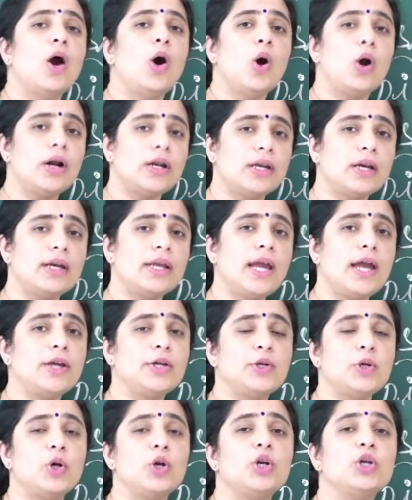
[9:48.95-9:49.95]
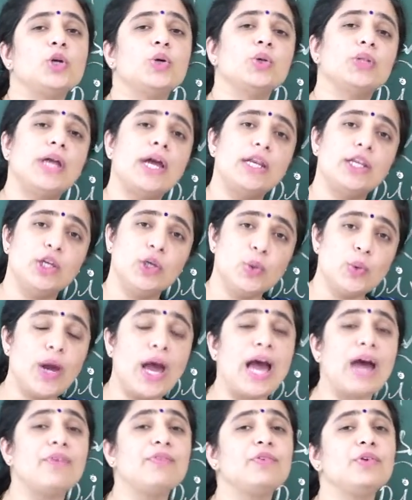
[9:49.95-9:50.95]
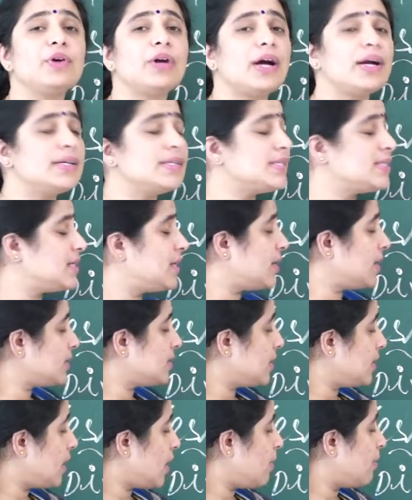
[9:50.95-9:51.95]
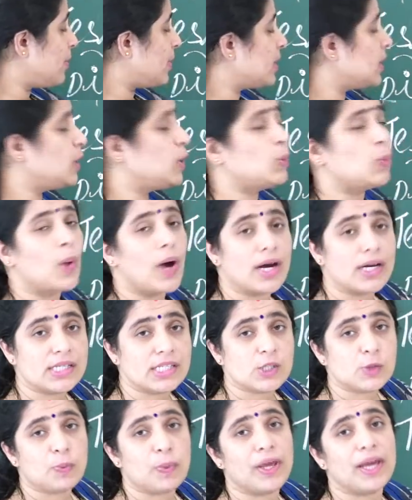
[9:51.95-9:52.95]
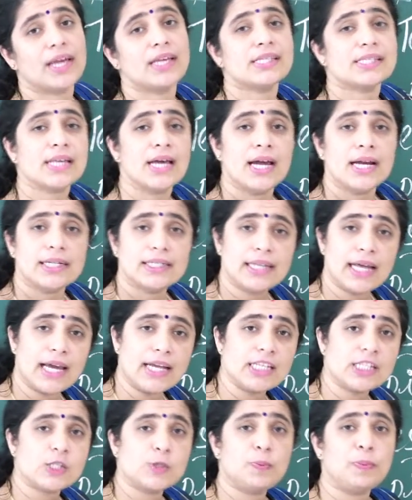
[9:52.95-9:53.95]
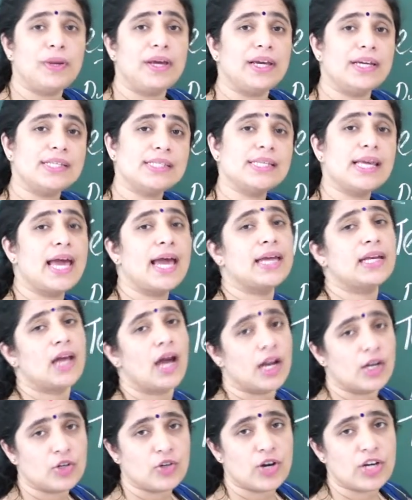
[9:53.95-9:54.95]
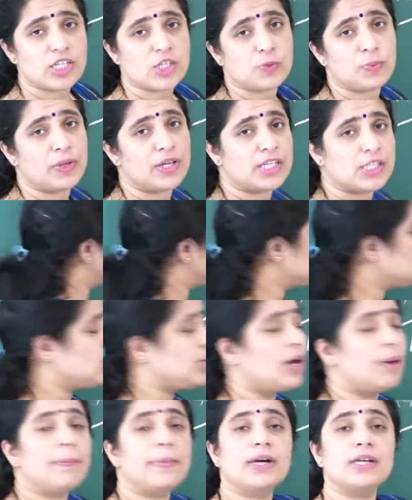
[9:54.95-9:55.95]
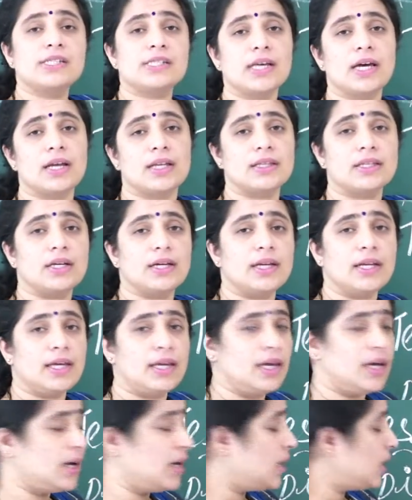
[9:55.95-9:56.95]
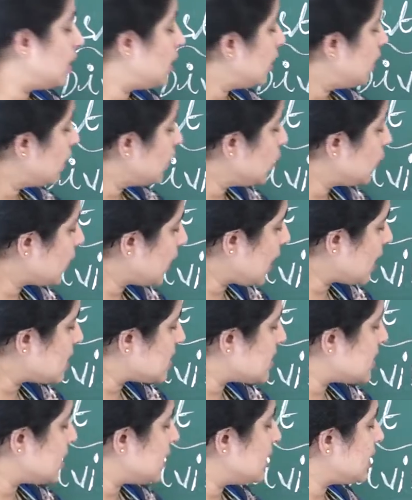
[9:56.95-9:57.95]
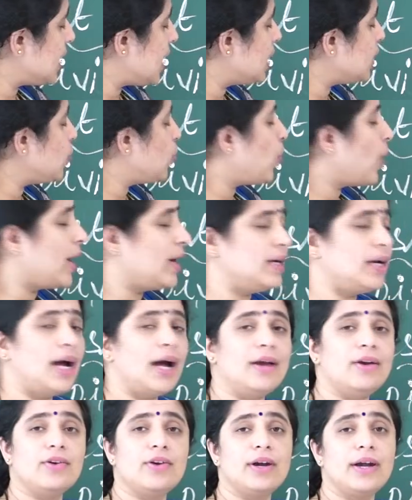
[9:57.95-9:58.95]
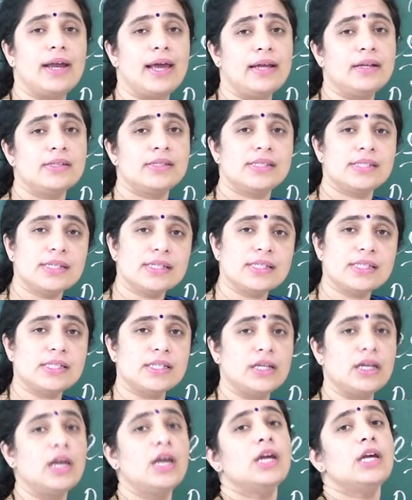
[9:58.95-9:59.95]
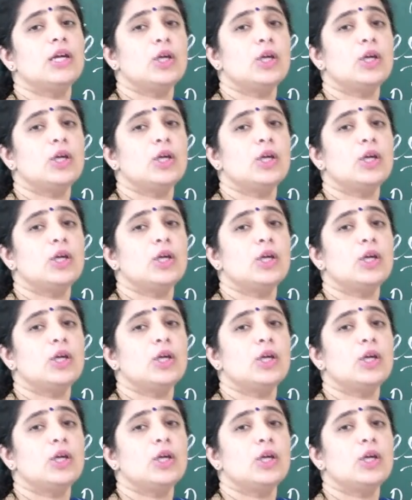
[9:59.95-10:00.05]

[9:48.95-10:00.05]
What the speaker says: Already I told you that you have to consider the number in ones place, tens place and hundreds place. Which numbers are there here? You can see that 160.